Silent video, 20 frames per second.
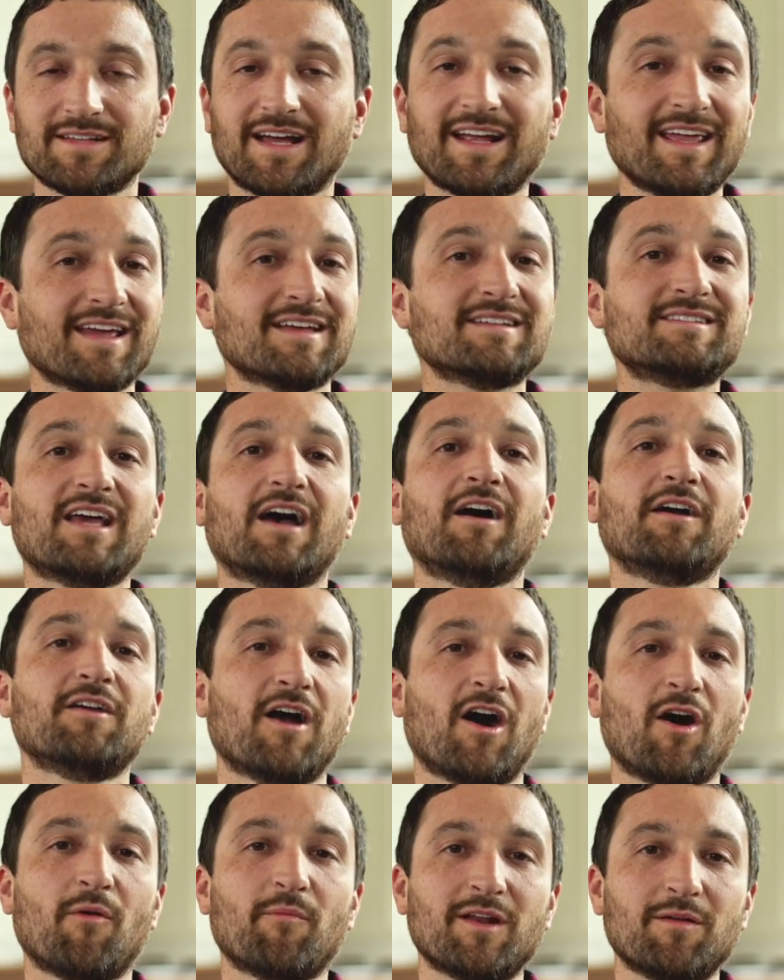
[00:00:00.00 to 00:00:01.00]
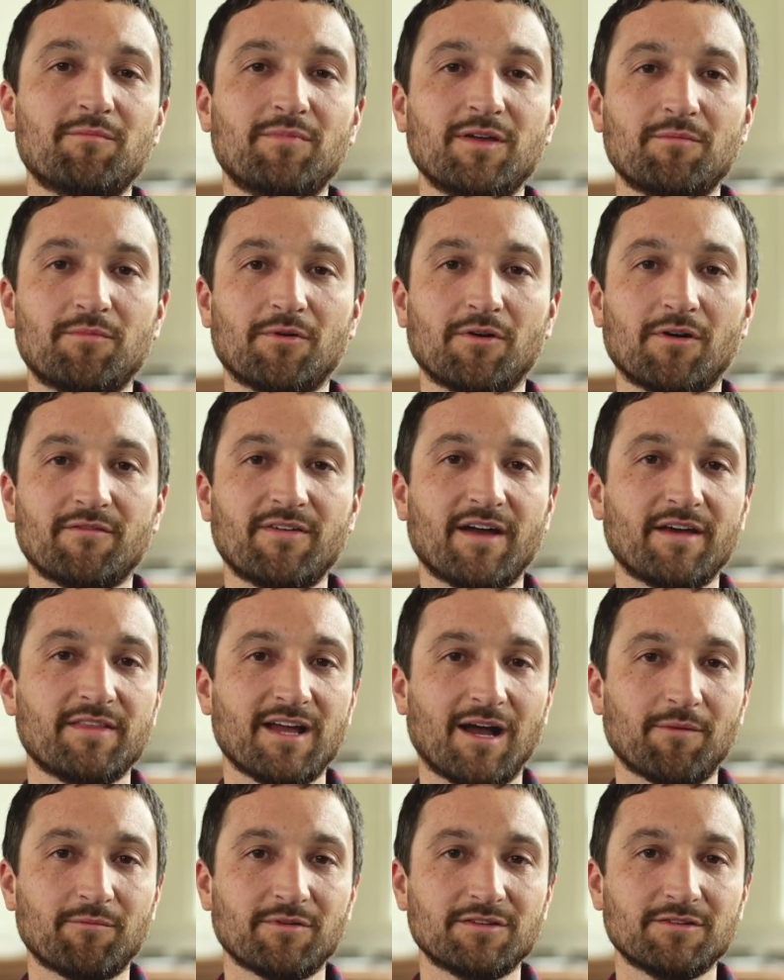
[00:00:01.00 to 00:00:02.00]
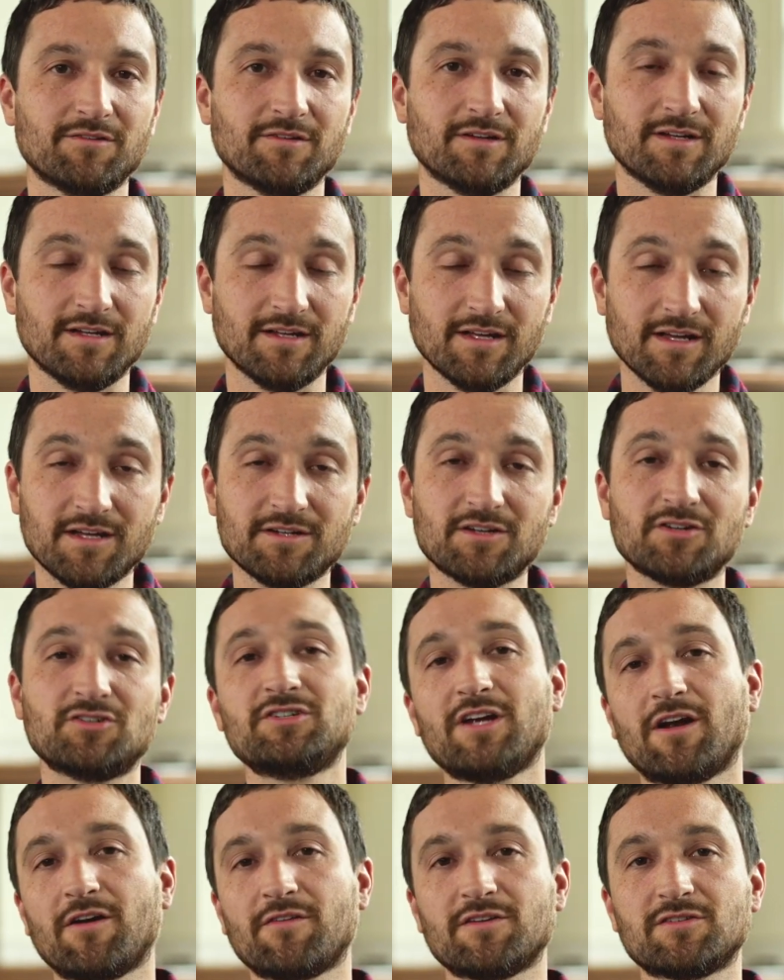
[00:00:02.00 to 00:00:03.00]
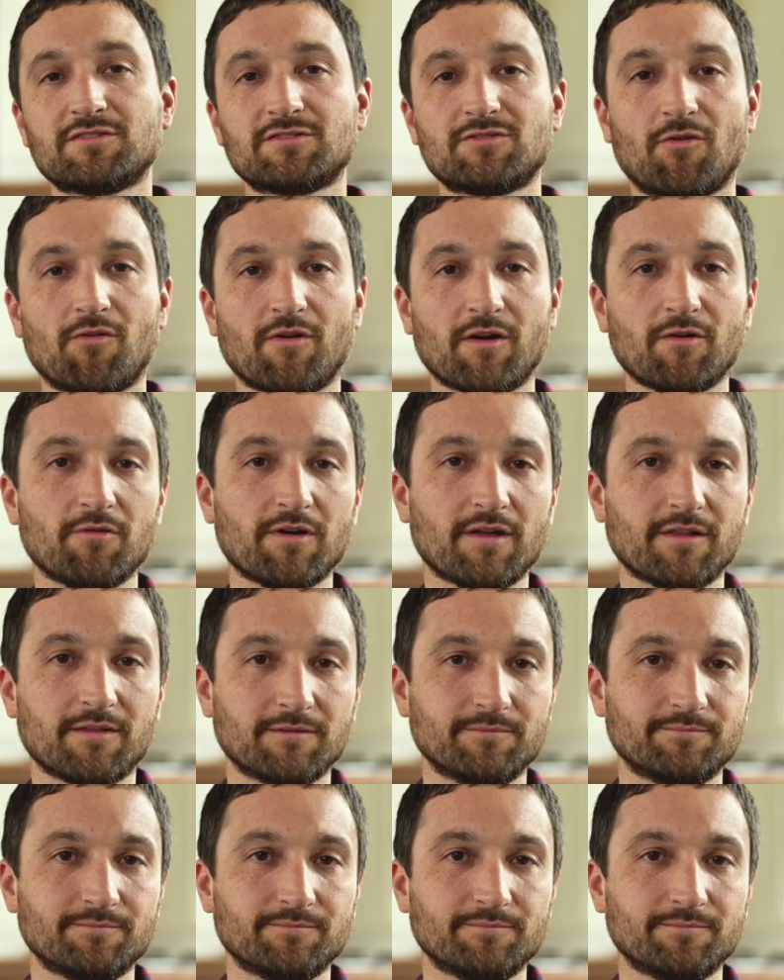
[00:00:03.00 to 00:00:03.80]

I can't tell you how many people I've had the opportunity to share this story with.